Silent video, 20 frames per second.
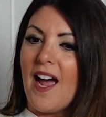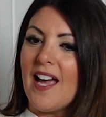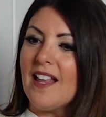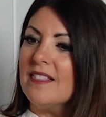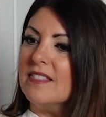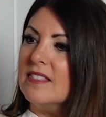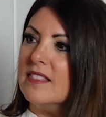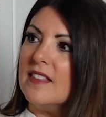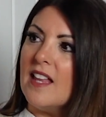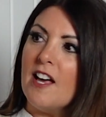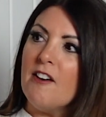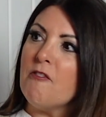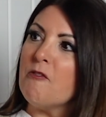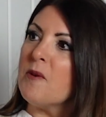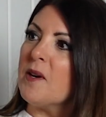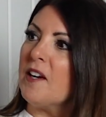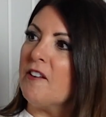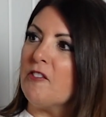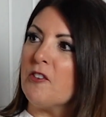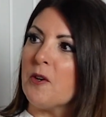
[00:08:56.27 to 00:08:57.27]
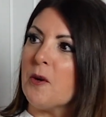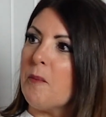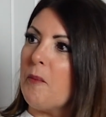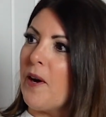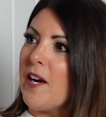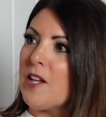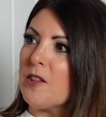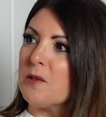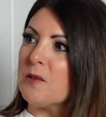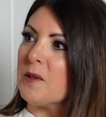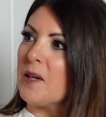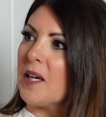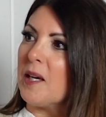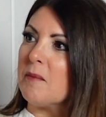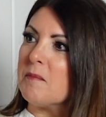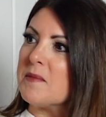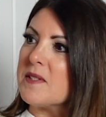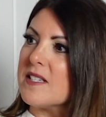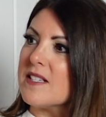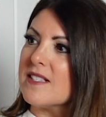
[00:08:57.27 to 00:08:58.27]
I love whenever a breakthrough
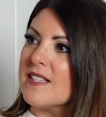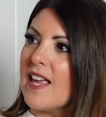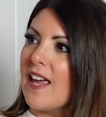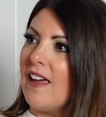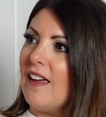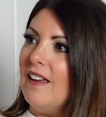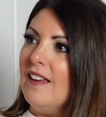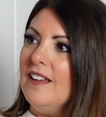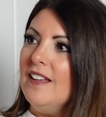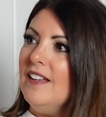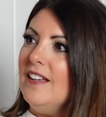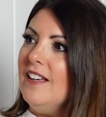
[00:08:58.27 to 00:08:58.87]
comes to say,